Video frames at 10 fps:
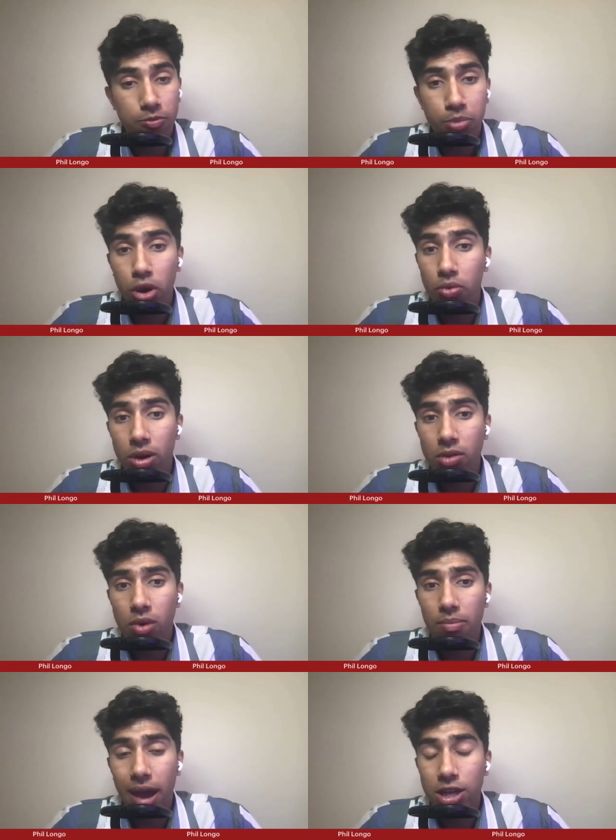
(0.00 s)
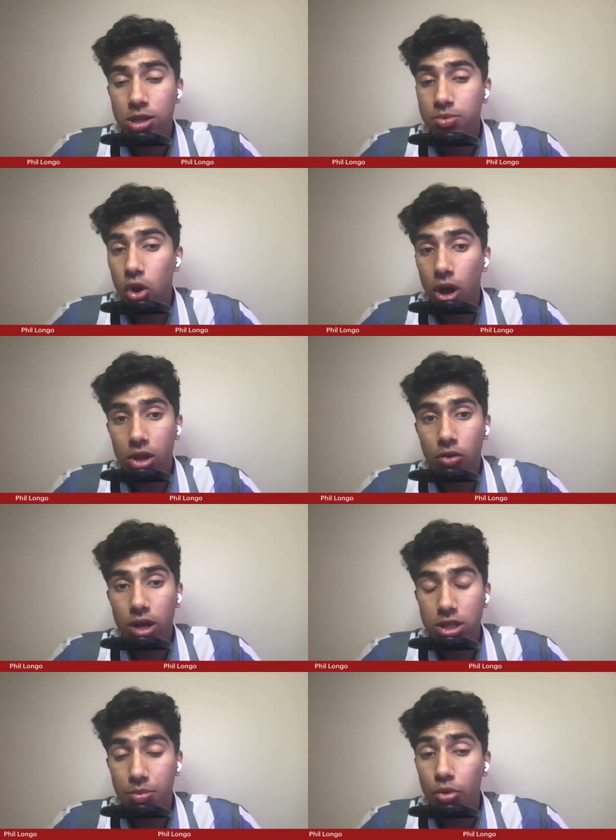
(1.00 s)
pure one-on-one matchups all
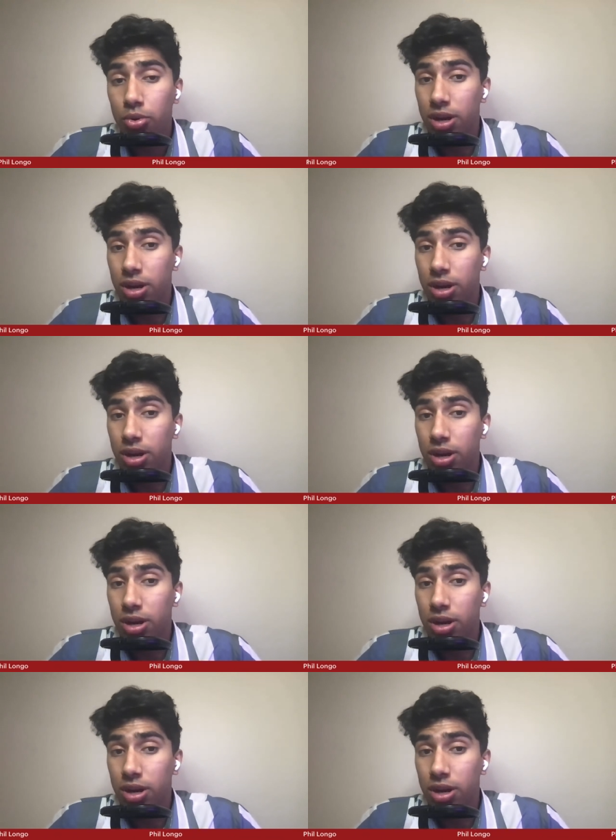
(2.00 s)
across the board.